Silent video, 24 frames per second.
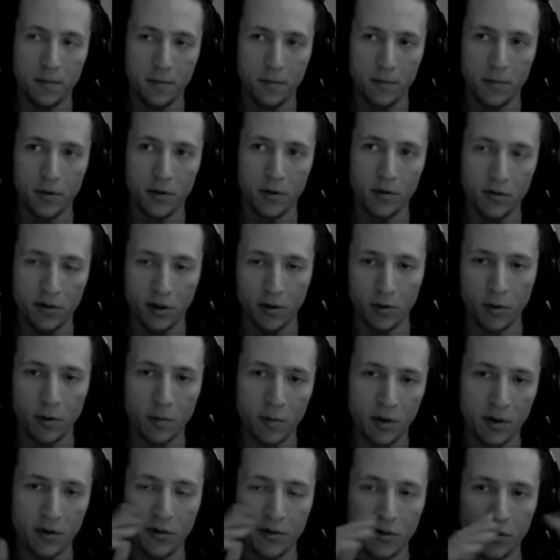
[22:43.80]
just the
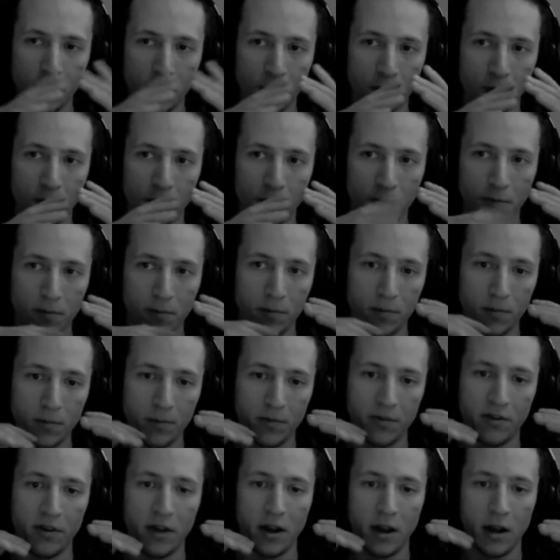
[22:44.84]
normals to
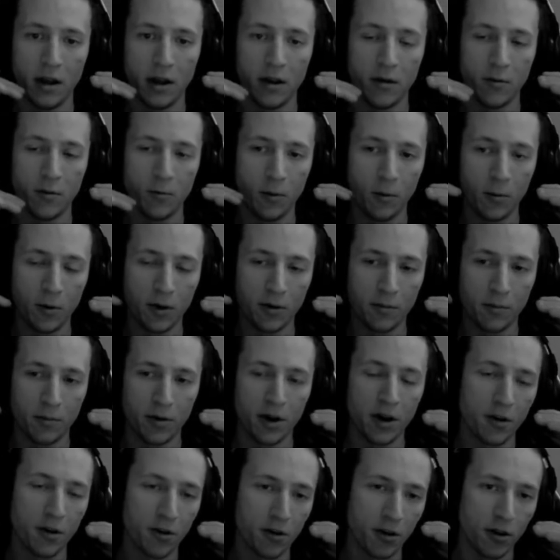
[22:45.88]
say we want
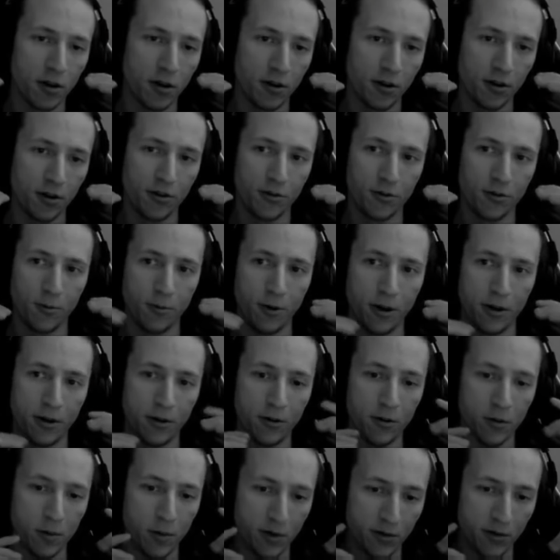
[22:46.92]
brighter colors where the
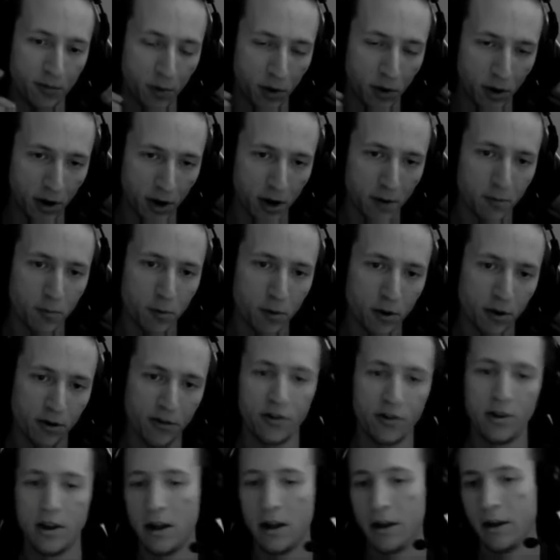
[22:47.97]
normals are pointing upwards,
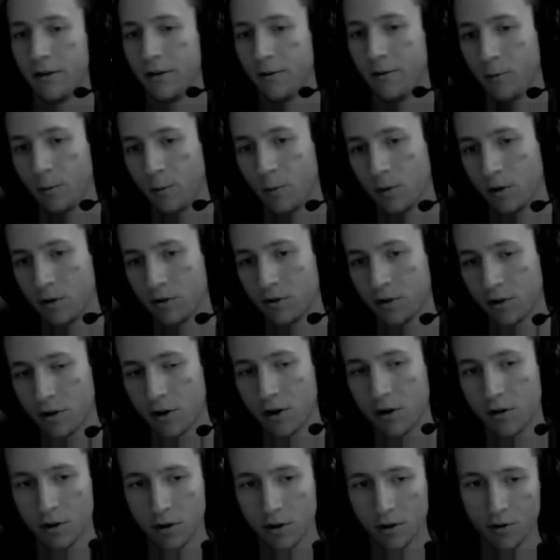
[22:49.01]
and we want darker
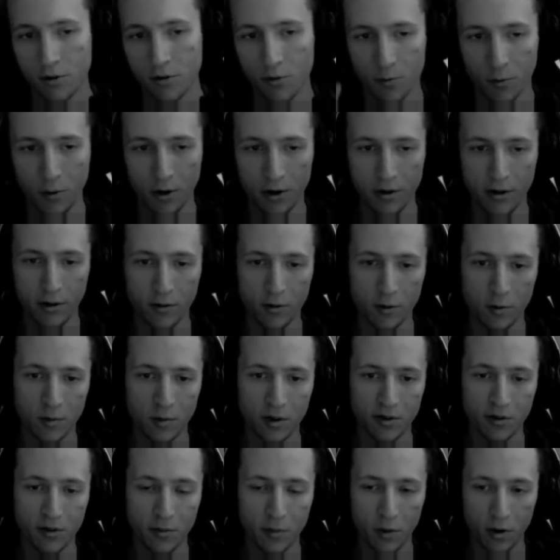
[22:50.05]
colors where the
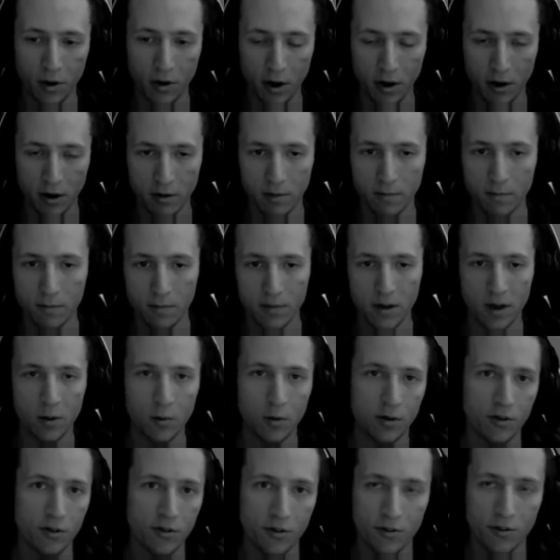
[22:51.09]
normals are pointing
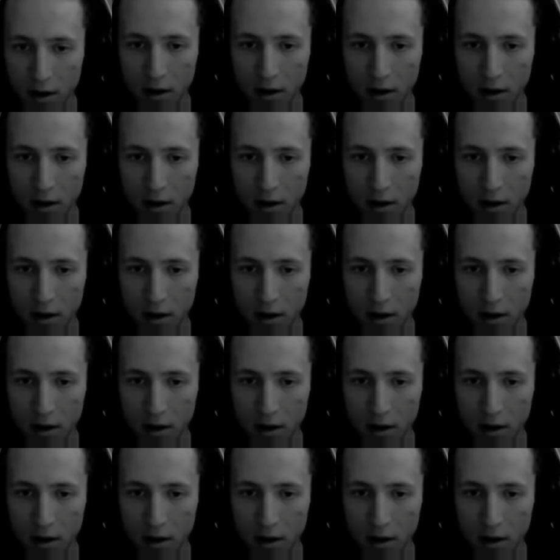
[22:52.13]
downwards.